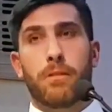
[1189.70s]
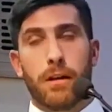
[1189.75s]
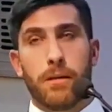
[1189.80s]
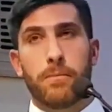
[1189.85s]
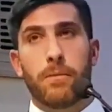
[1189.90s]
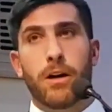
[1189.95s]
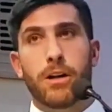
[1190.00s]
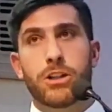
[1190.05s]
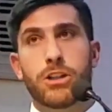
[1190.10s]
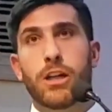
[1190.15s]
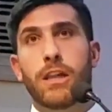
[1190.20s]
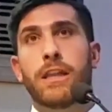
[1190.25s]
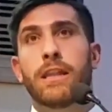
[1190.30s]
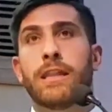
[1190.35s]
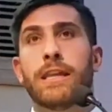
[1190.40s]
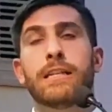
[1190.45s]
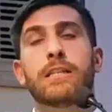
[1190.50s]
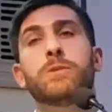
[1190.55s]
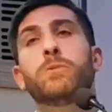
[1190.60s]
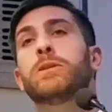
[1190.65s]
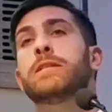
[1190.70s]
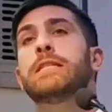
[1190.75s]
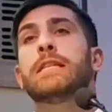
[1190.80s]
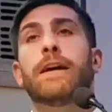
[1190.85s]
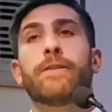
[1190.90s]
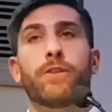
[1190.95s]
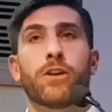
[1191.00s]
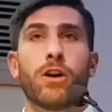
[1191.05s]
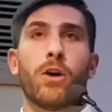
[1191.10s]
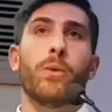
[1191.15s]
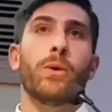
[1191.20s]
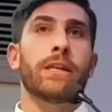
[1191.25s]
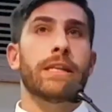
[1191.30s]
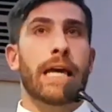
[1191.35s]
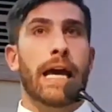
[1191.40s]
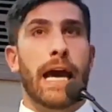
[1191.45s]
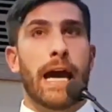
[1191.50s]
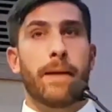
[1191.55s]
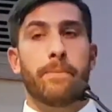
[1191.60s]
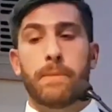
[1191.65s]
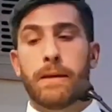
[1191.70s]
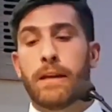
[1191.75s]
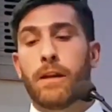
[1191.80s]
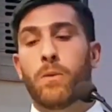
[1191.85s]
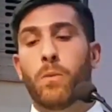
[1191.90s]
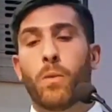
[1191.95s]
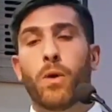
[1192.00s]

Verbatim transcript: pretty much this was never going to happen.